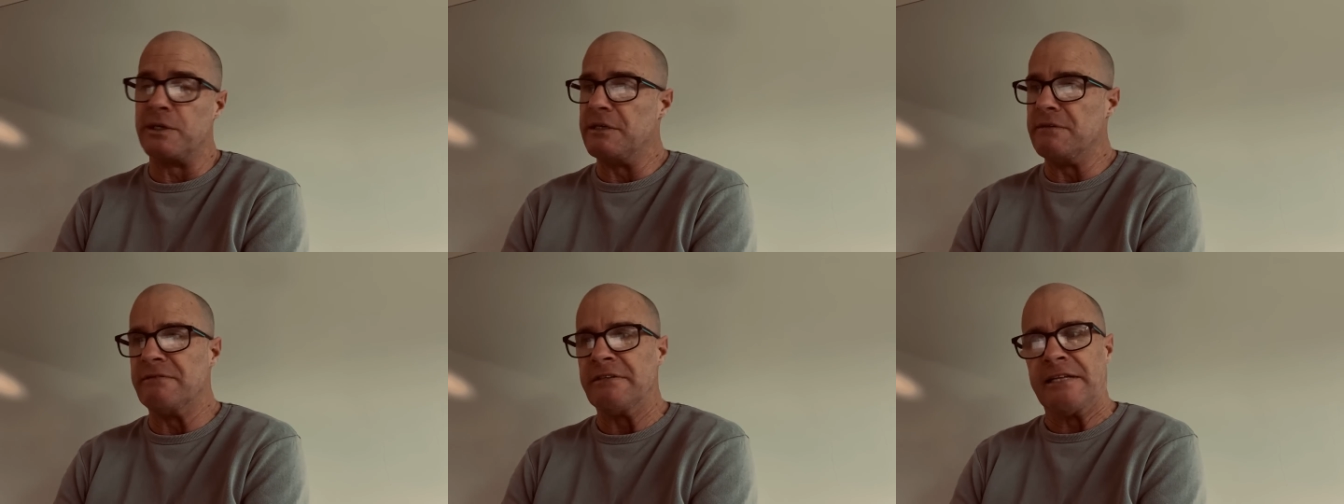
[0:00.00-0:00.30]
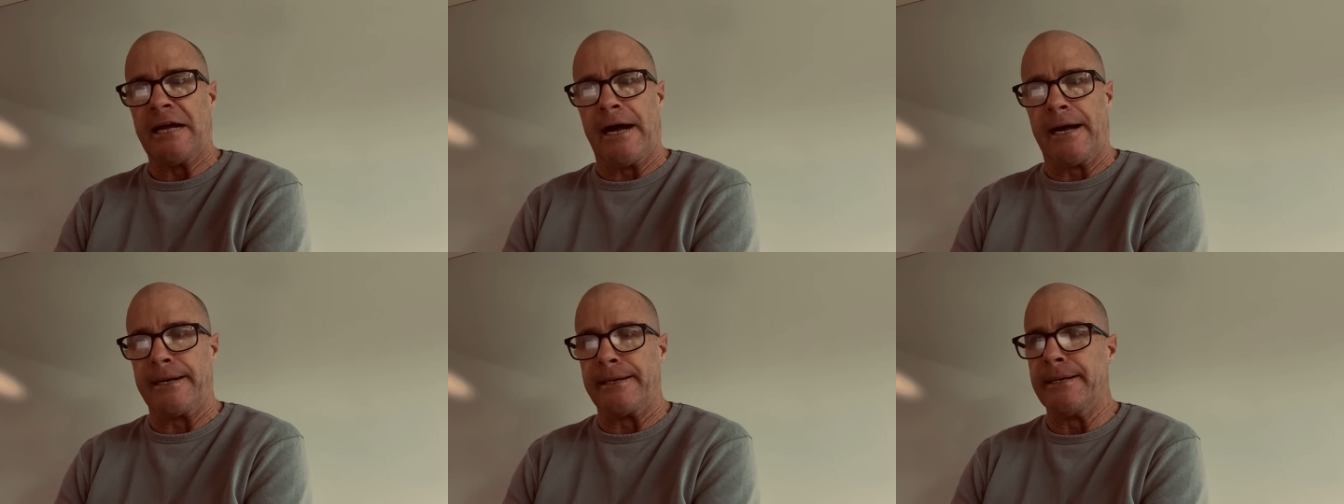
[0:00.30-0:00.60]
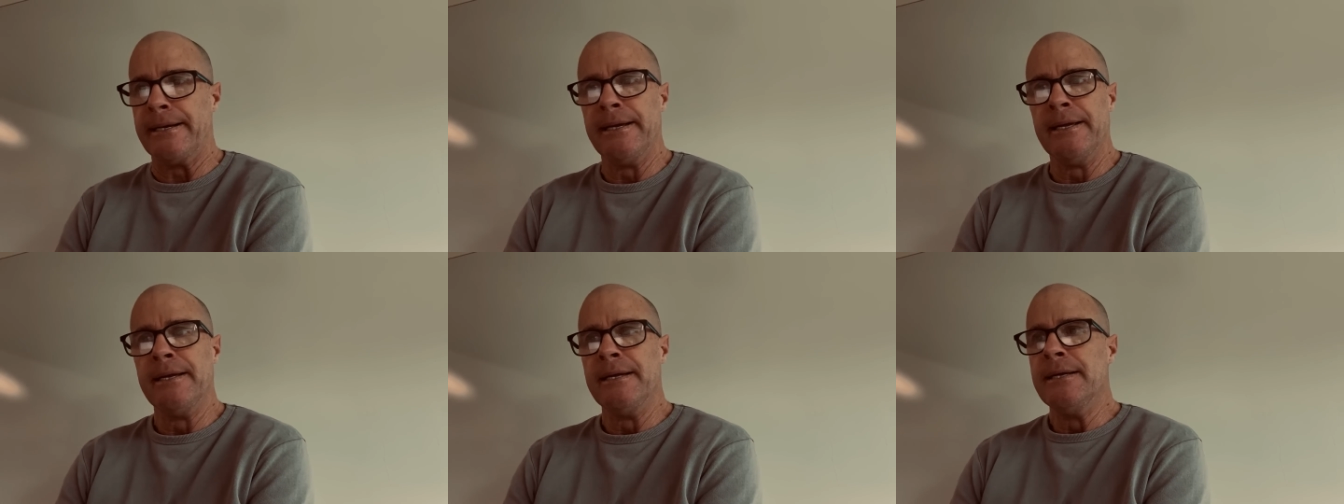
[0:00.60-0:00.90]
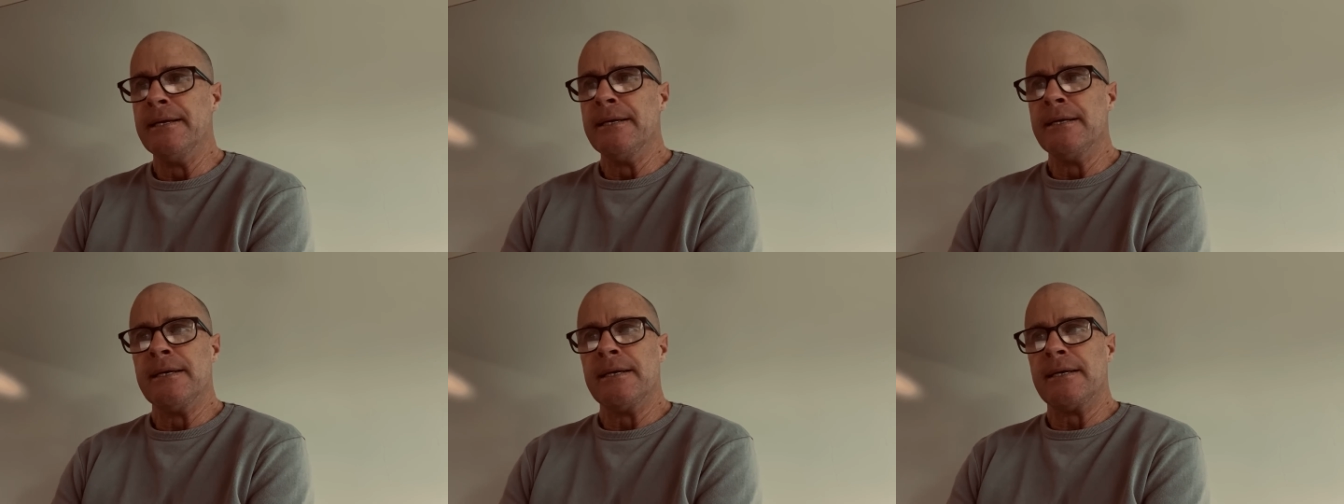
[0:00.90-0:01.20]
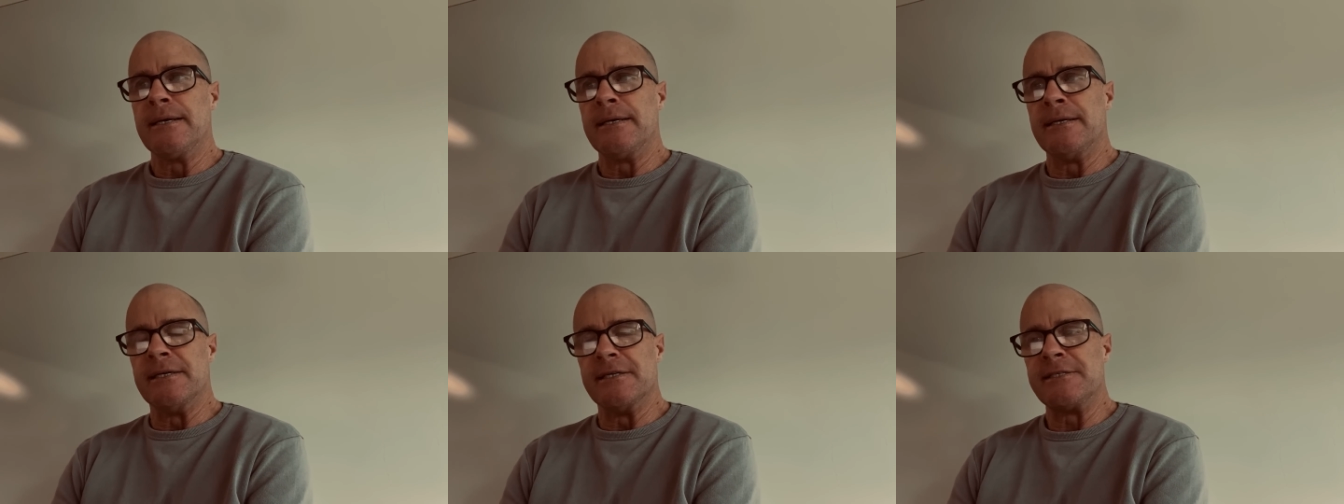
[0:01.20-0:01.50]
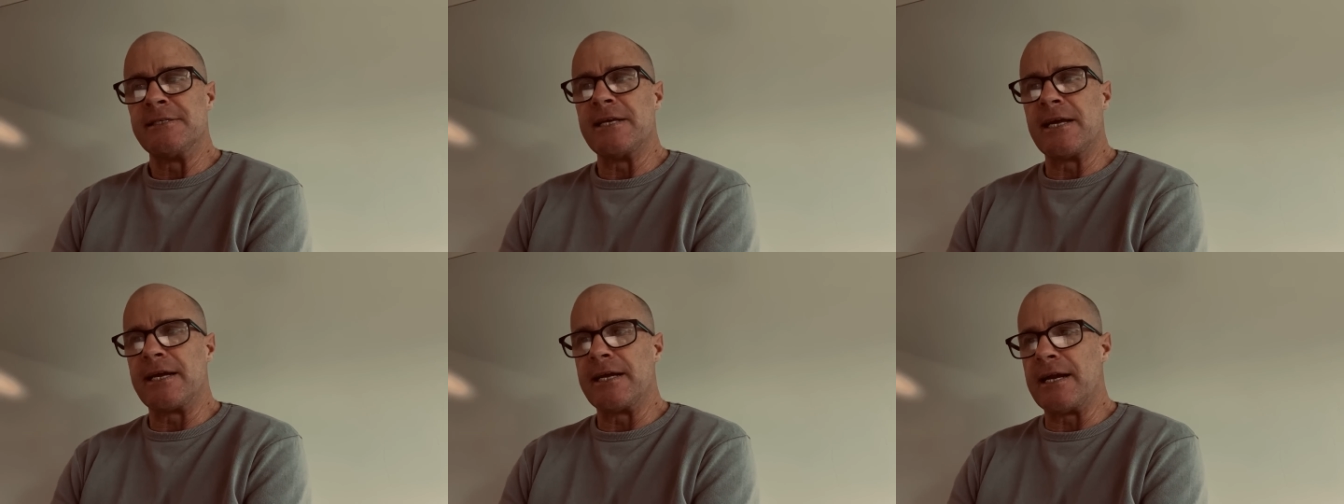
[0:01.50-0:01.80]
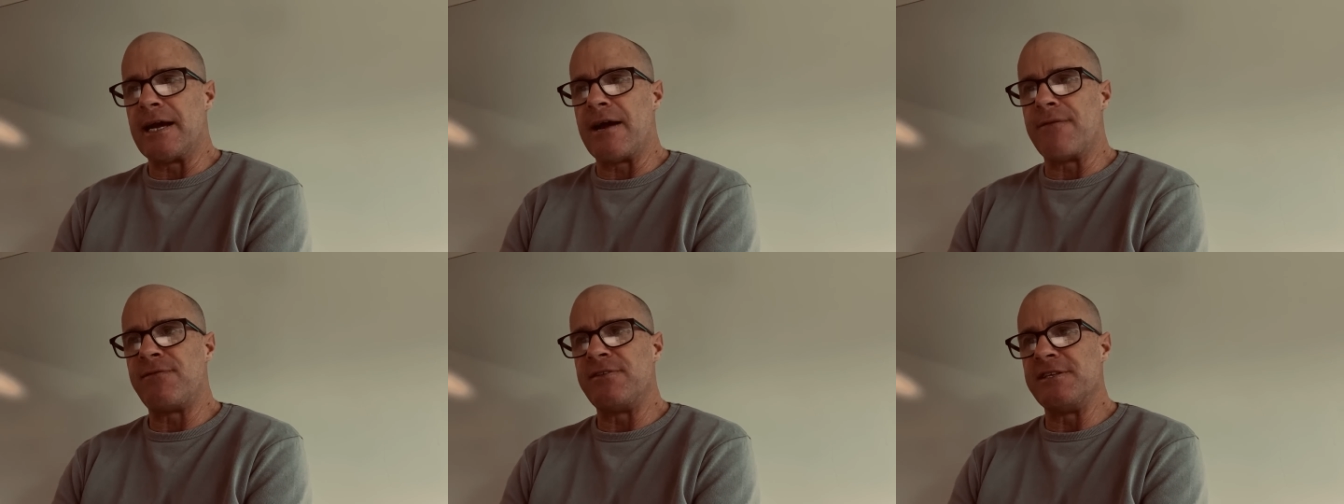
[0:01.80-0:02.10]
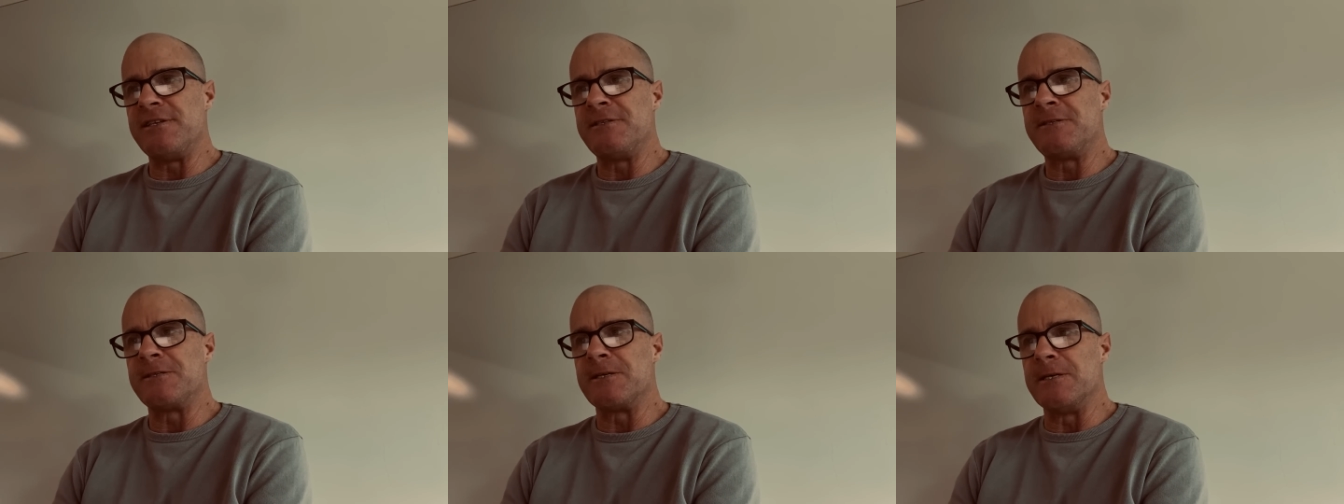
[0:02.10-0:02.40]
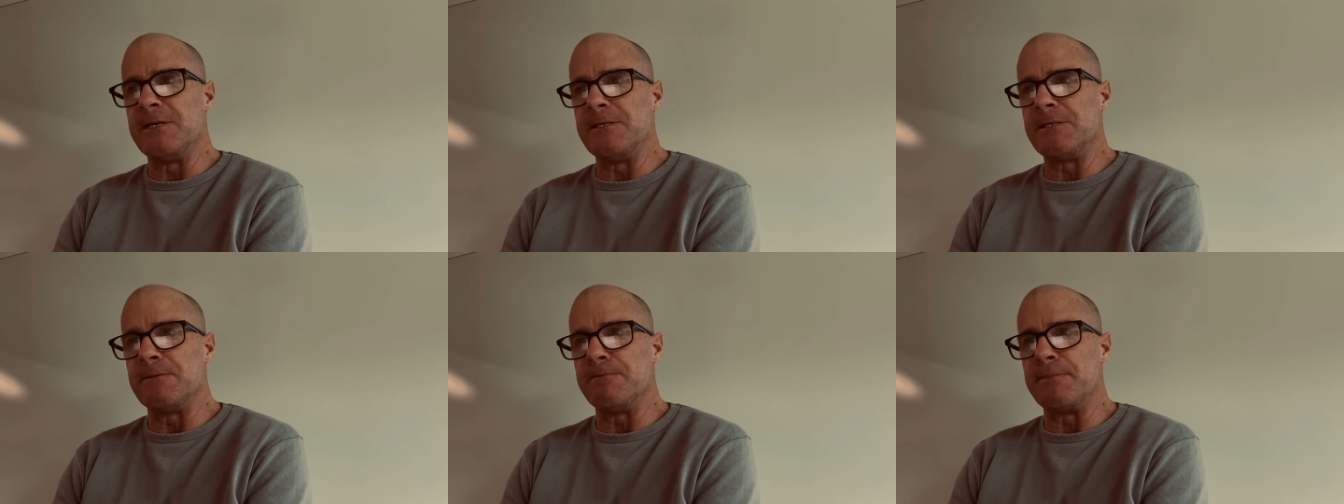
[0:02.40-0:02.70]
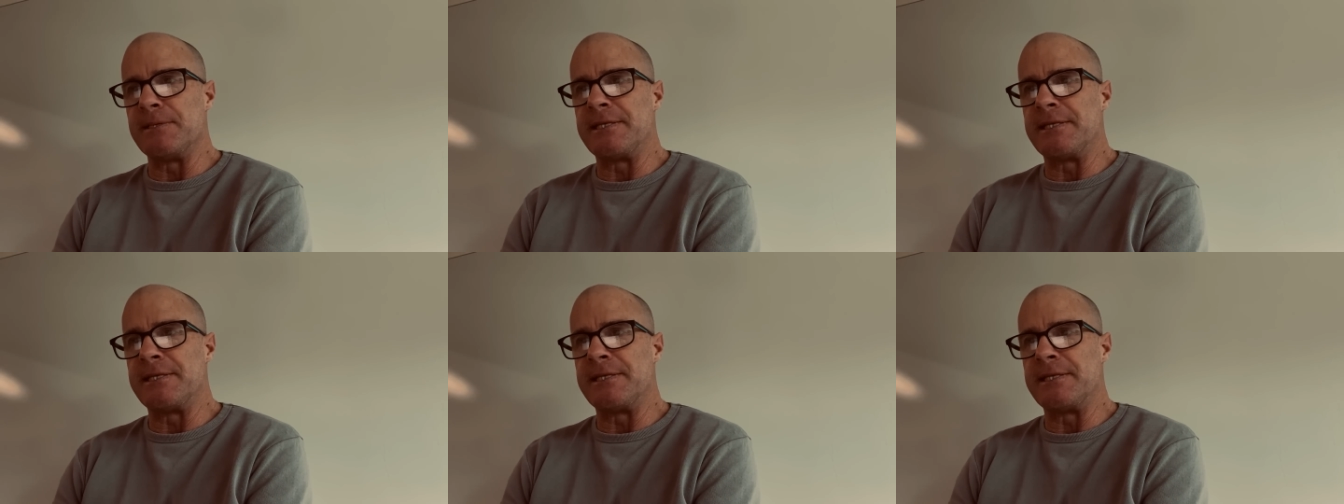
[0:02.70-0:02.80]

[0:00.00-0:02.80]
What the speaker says: he's done in the second half of this season.